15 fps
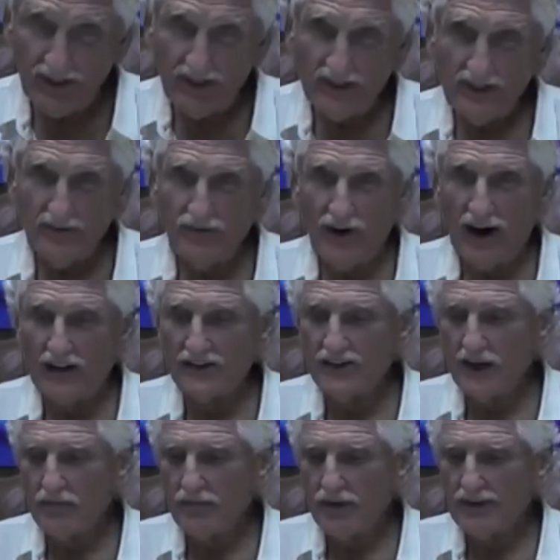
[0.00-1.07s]
to find
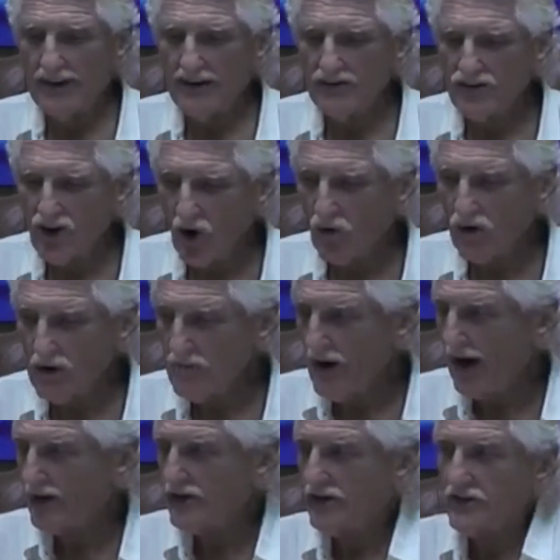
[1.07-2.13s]
something that totally
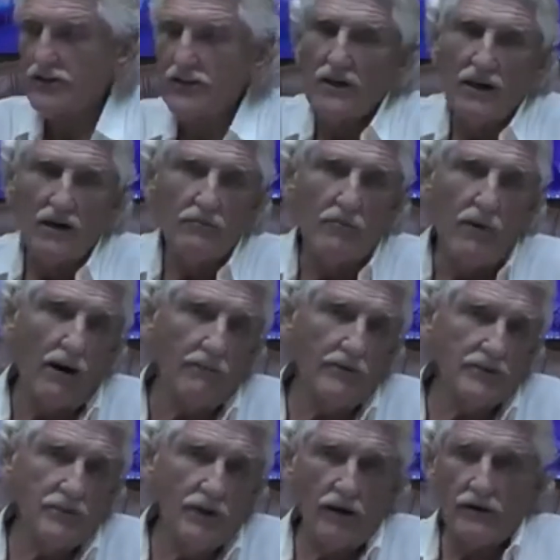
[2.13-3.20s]
matches
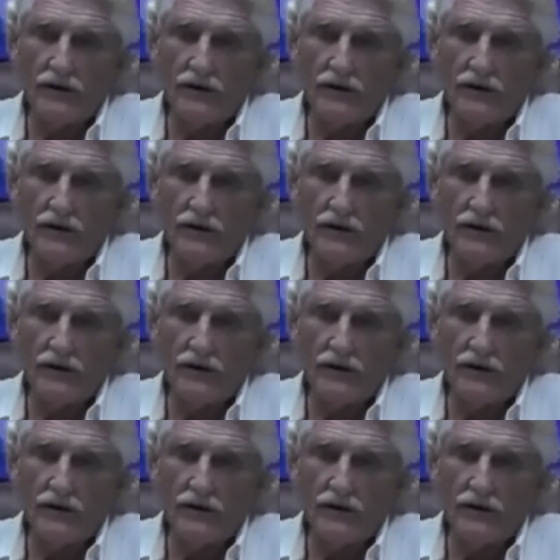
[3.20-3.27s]
mama's milk.